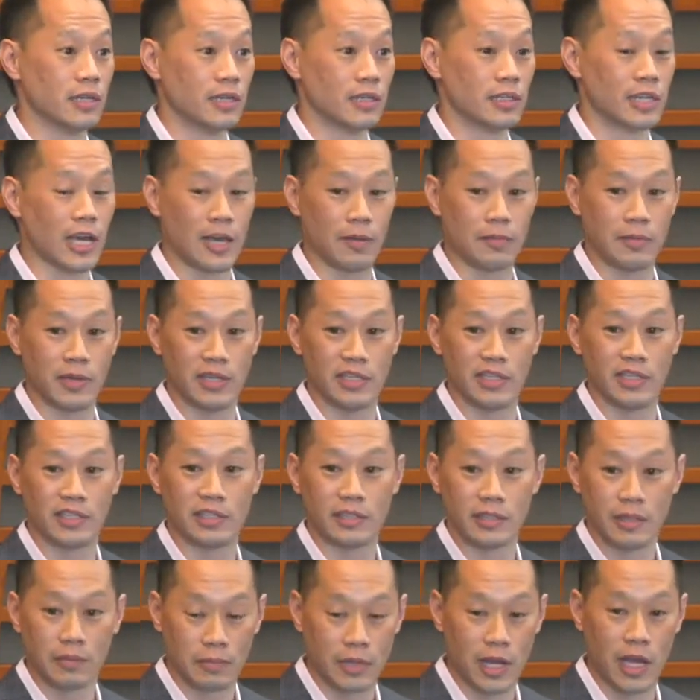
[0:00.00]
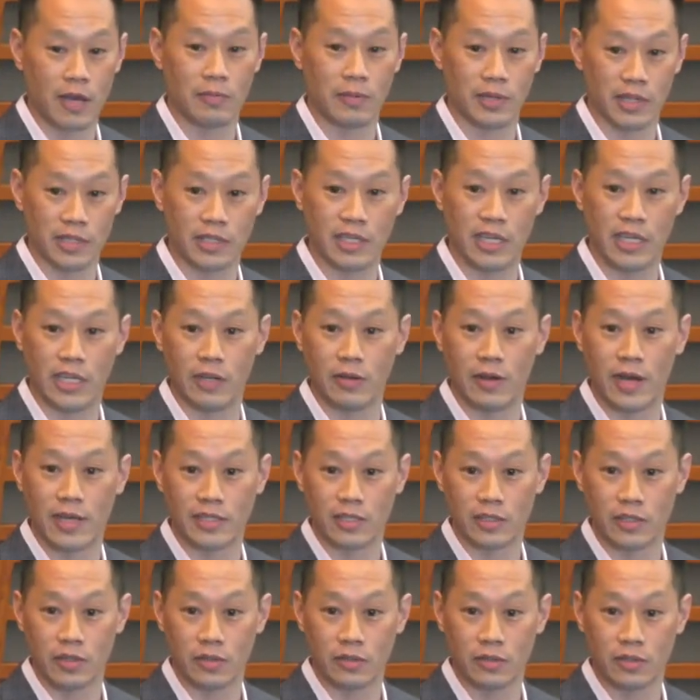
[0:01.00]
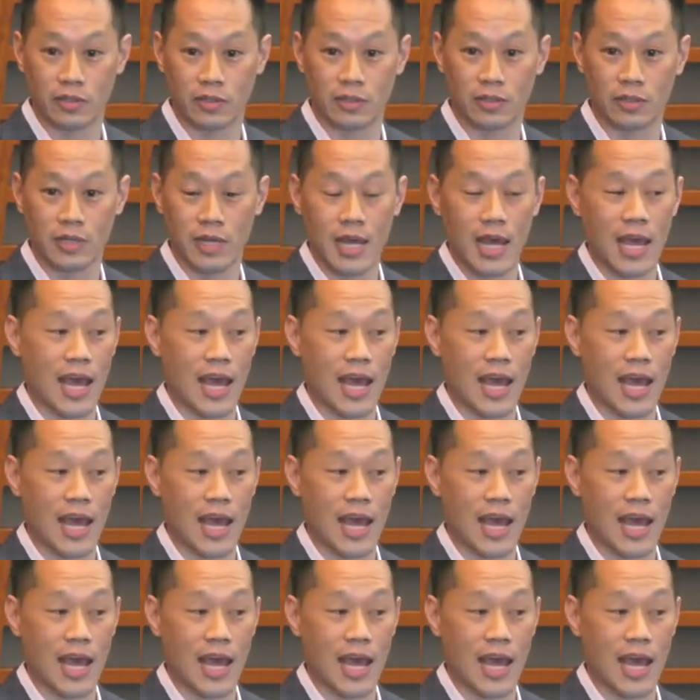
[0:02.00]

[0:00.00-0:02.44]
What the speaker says: diabetes ketoacidosis,